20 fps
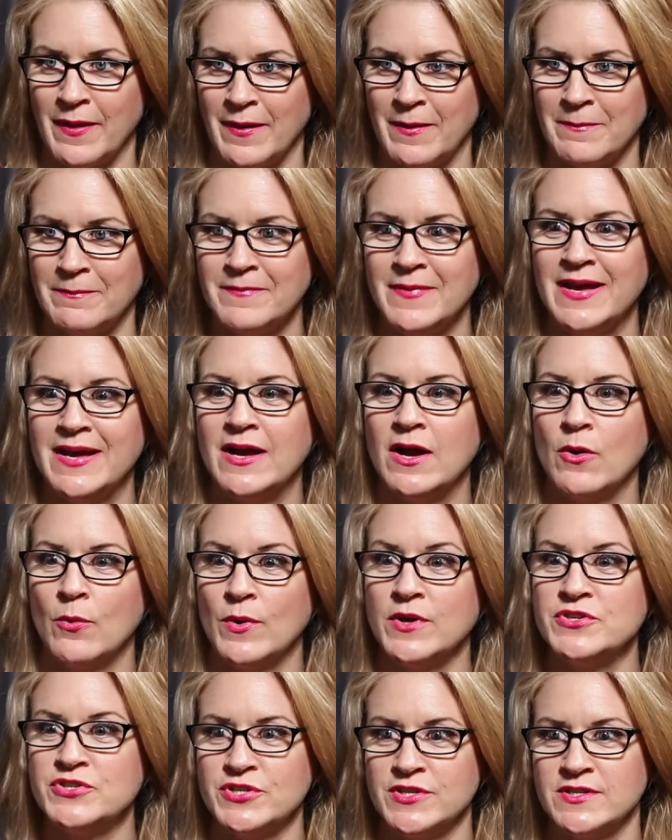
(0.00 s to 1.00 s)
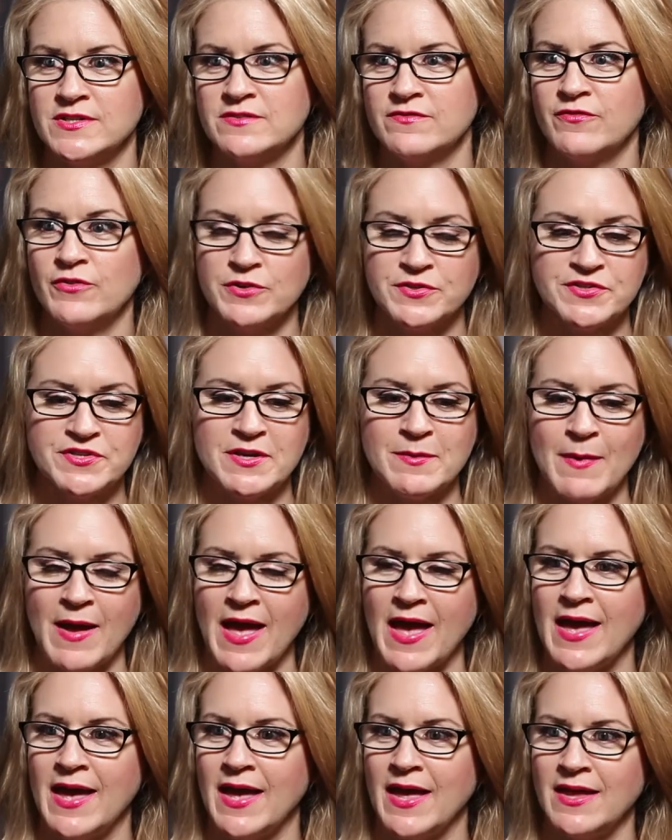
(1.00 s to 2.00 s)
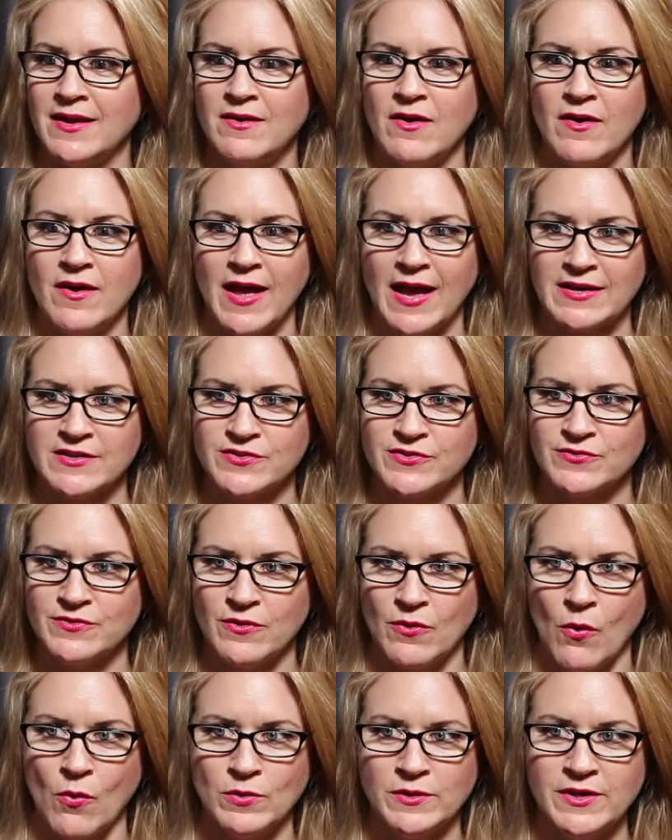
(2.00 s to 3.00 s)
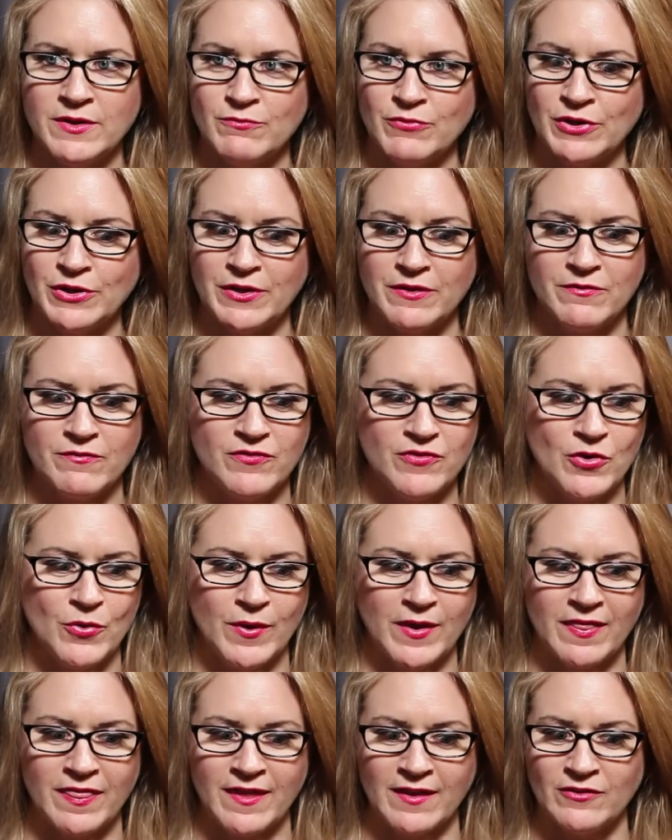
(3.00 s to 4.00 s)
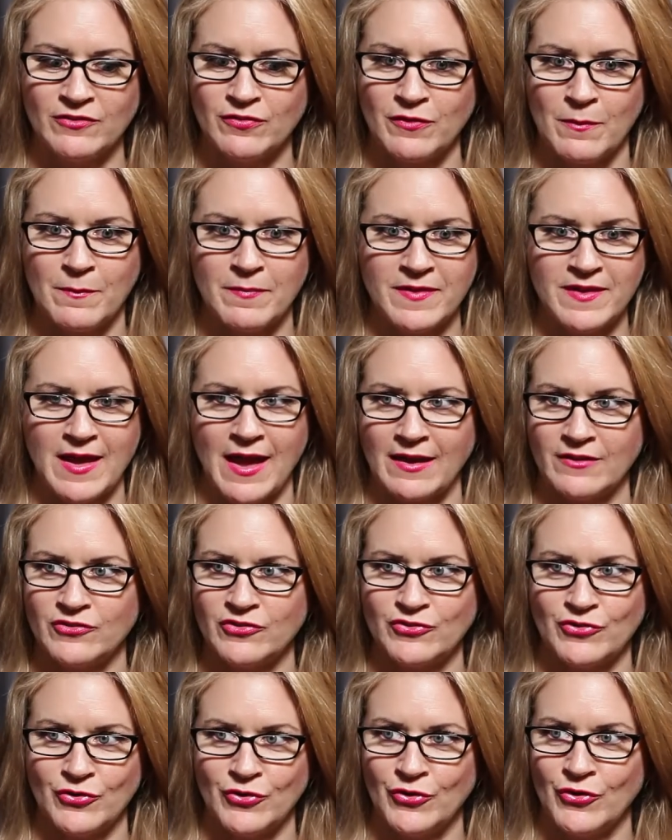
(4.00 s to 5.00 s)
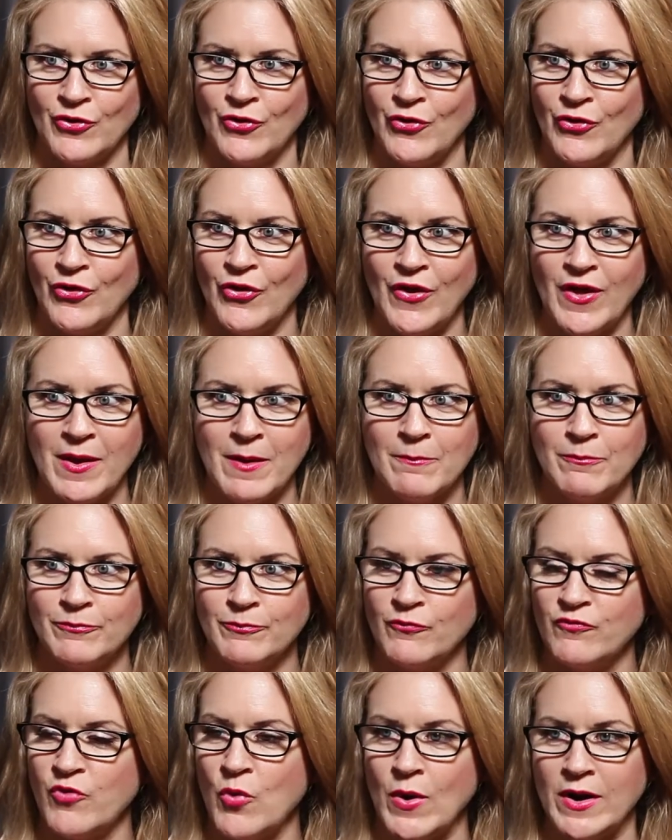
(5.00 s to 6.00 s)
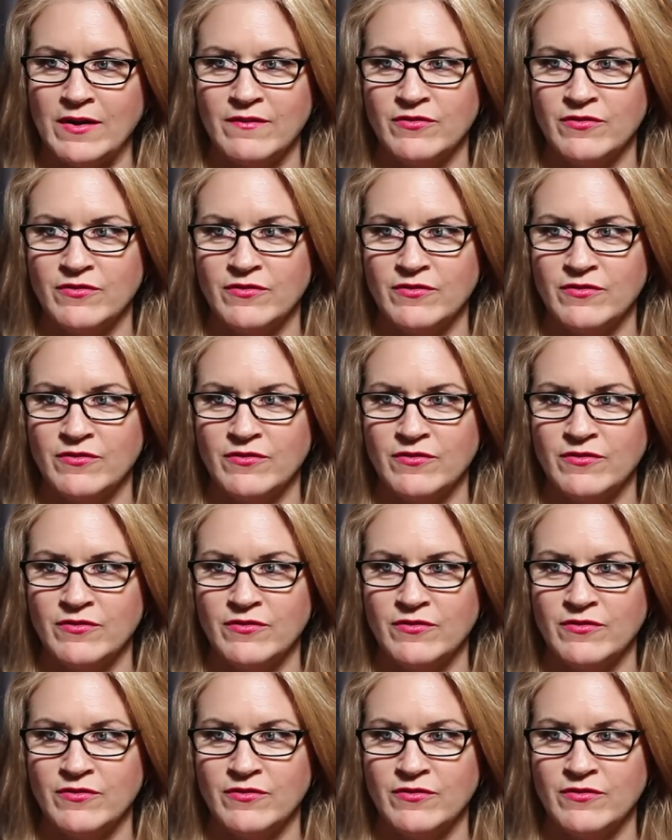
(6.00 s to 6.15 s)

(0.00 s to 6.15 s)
them, which is full steam ahead, only really viewing things from the external point